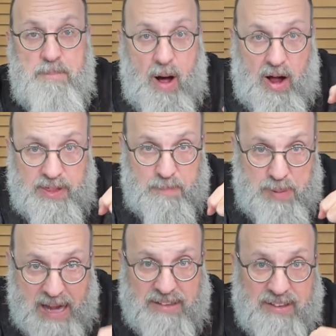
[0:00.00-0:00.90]
on the
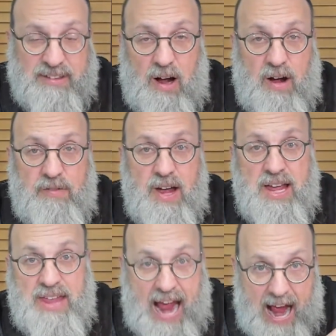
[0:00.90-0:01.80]
basis of
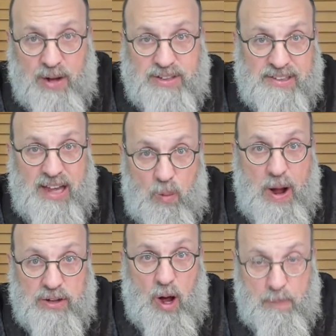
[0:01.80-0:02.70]
the houses that
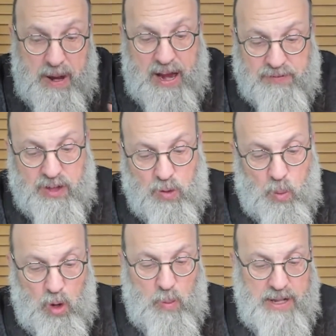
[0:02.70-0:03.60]
went up after the
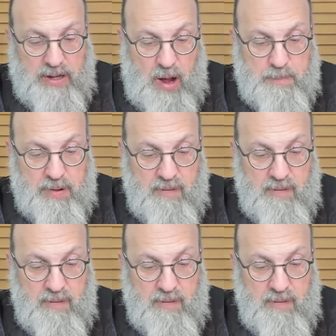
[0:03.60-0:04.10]
wall went up.